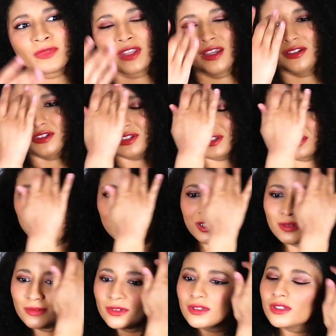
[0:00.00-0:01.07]
and just
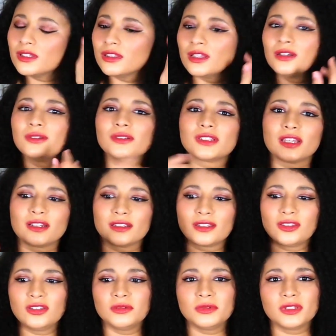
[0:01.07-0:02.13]
general clothes that
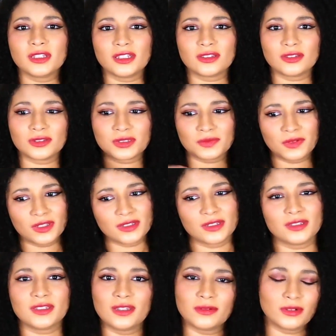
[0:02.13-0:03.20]
accumulate those
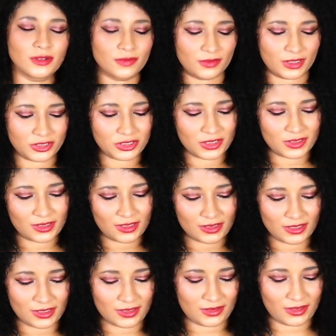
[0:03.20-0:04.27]
fuzzes. It refreshes it,
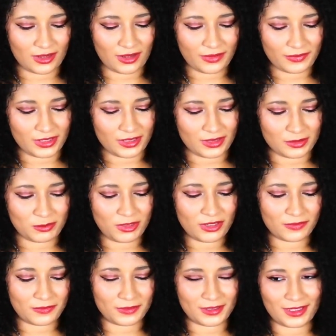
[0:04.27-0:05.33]
takes it off, and it's
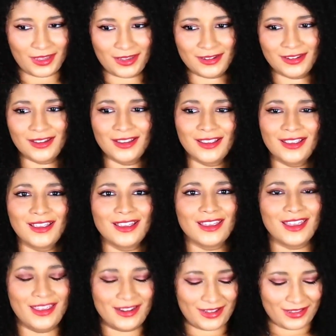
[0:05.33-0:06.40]
beautiful again.
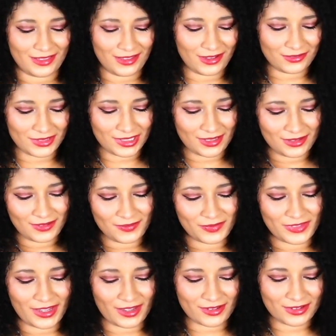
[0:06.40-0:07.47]
And I love it.
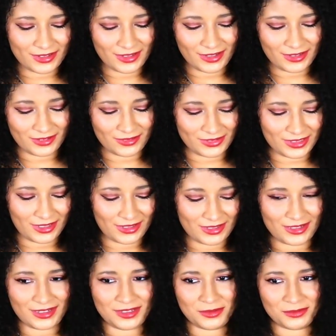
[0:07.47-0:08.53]
I could not live without it
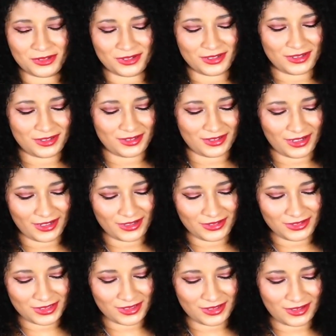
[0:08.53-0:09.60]
anymore. I
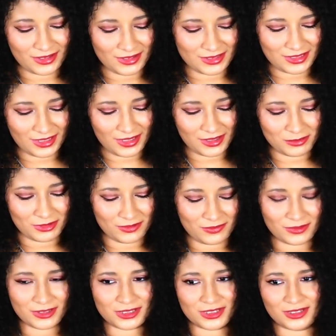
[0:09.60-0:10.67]
use it all the time,
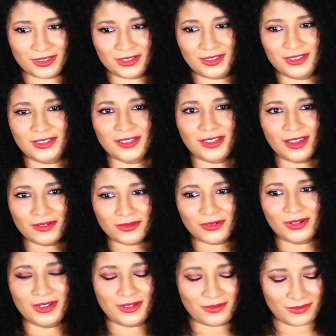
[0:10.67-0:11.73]
unfortunately, because I have
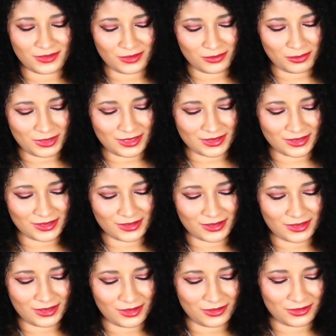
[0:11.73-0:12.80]
quite a few pieces of
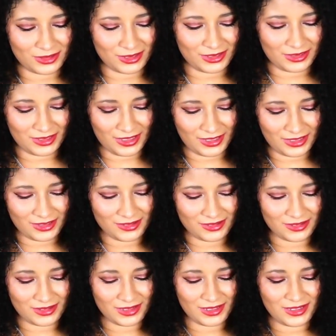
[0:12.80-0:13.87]
clothing that
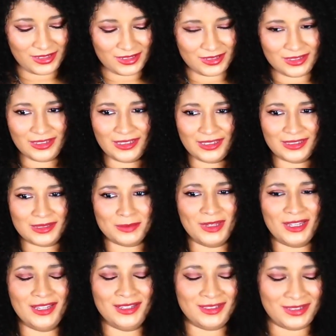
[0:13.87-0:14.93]
needs
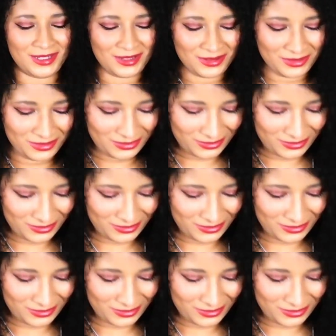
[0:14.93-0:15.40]
me to,